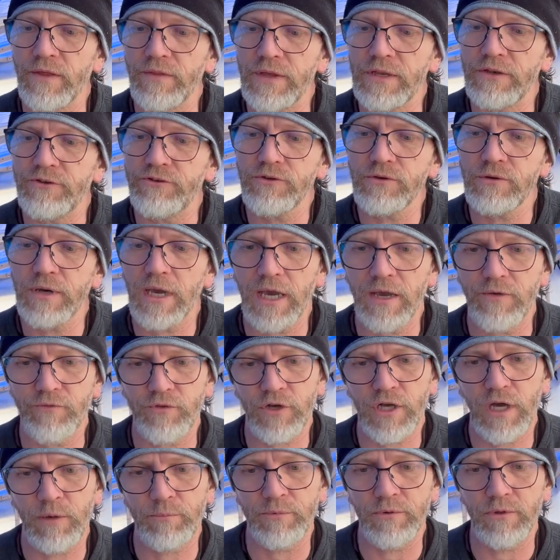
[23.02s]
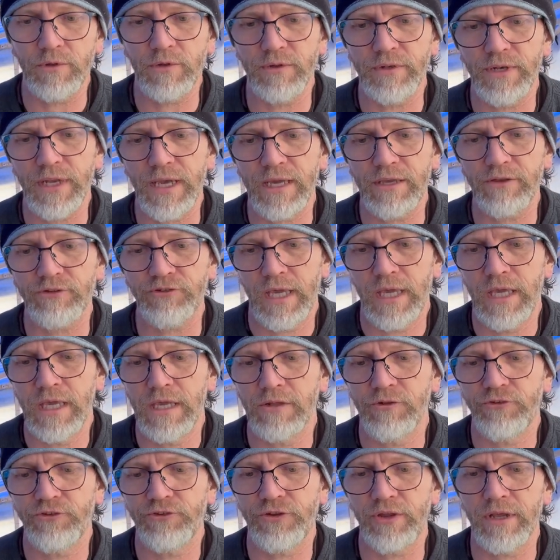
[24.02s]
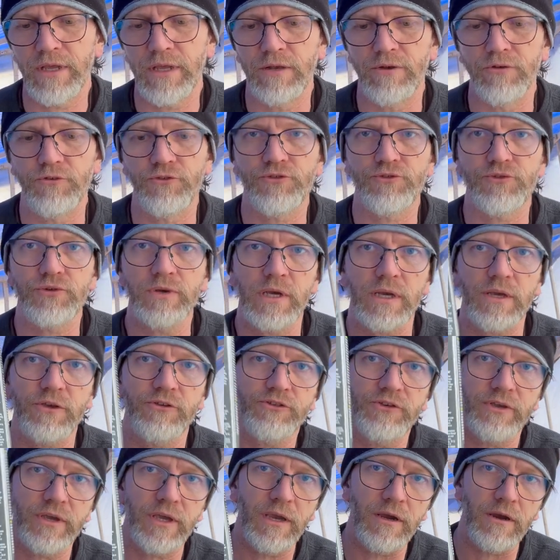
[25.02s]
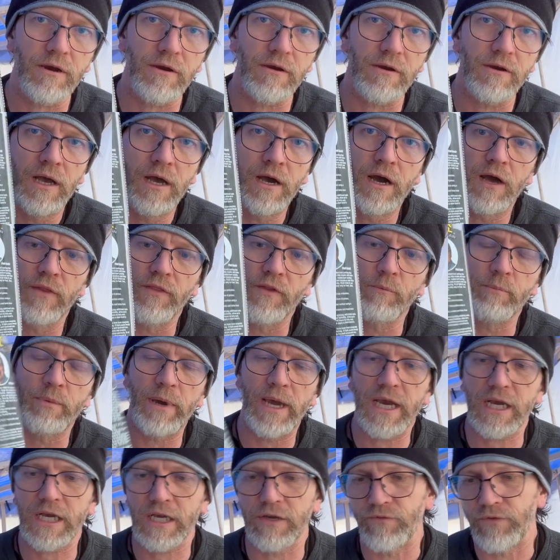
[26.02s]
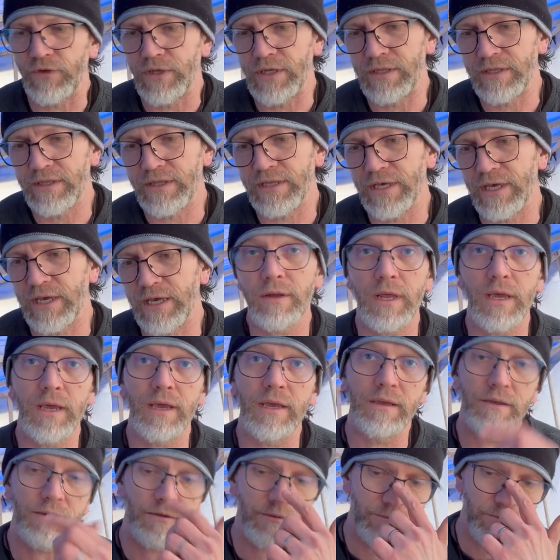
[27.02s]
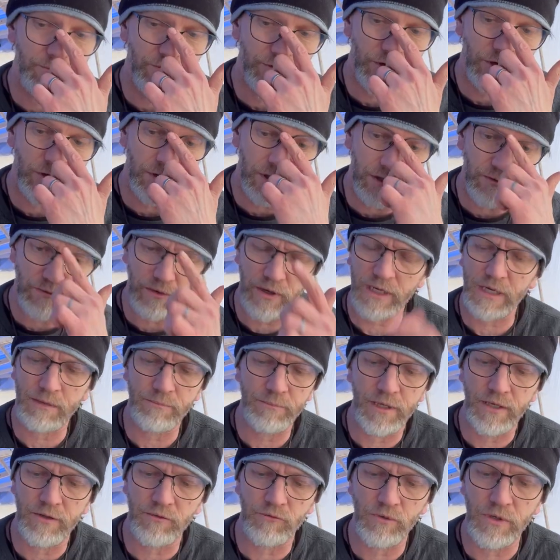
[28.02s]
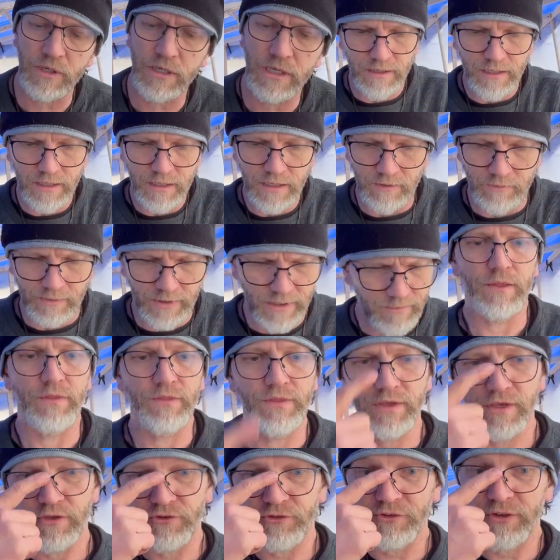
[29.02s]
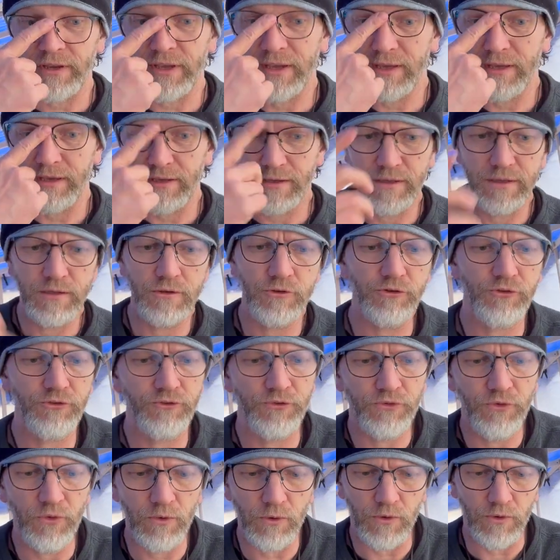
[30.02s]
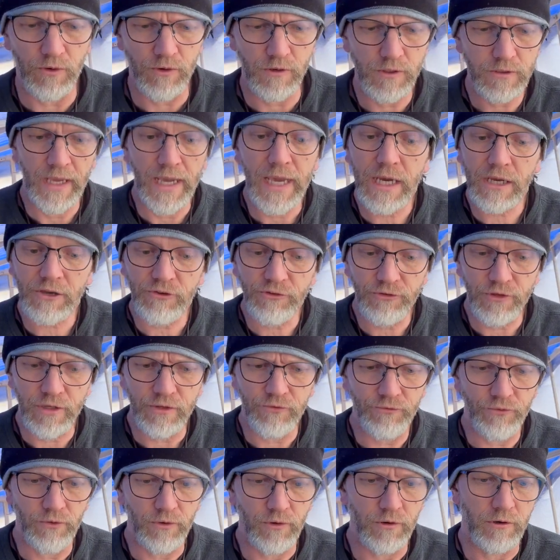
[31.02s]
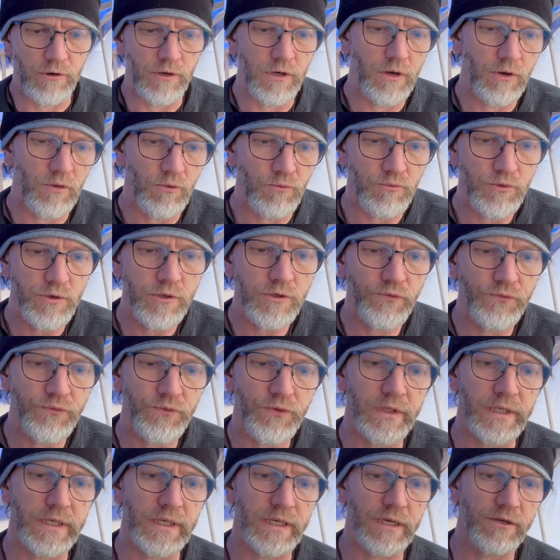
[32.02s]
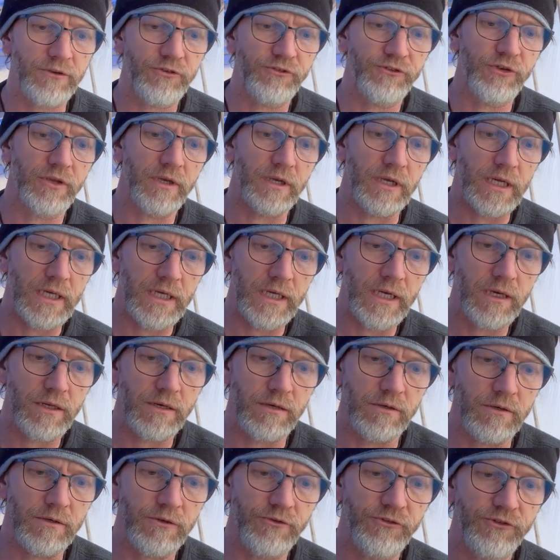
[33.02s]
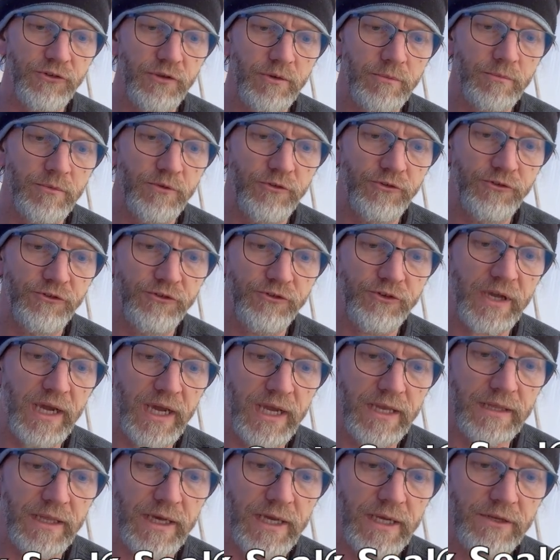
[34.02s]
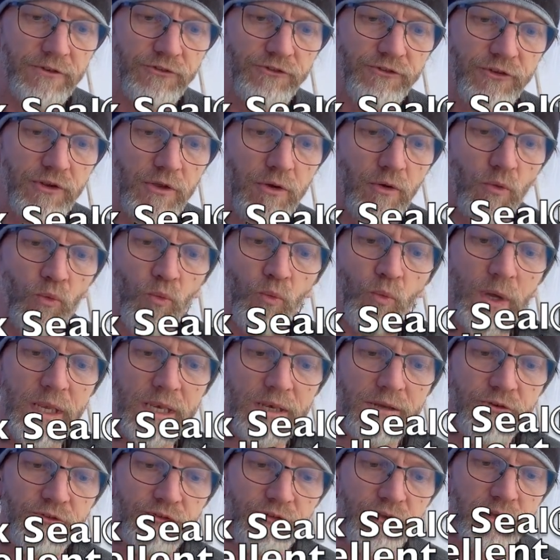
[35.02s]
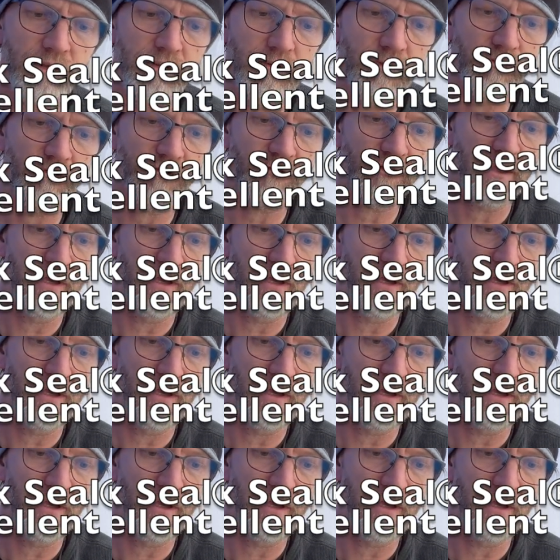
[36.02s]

They do have a couple nice hints and tricks here on the back of it that I totally recommend reading. Anyway, this is for excellent for for roof leaks, gutters, skylights, windowsills,